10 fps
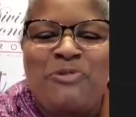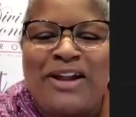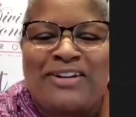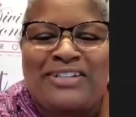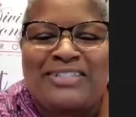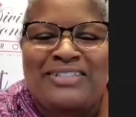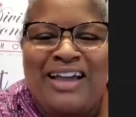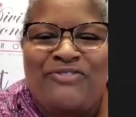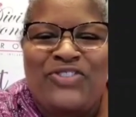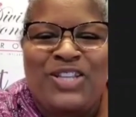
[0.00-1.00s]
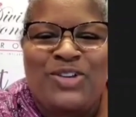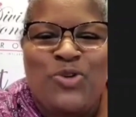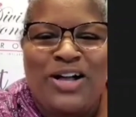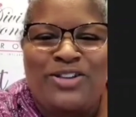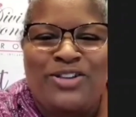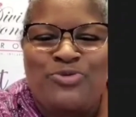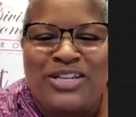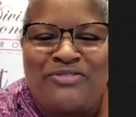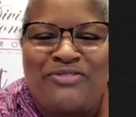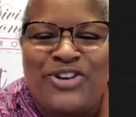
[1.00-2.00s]
Keep him in prayer because he's not
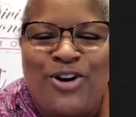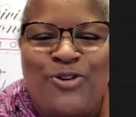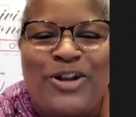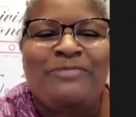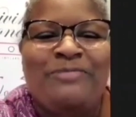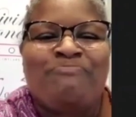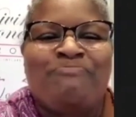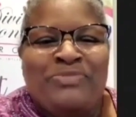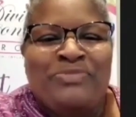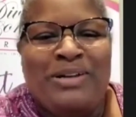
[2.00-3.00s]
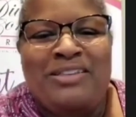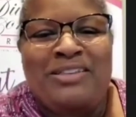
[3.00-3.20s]
feeling well. You would never know it,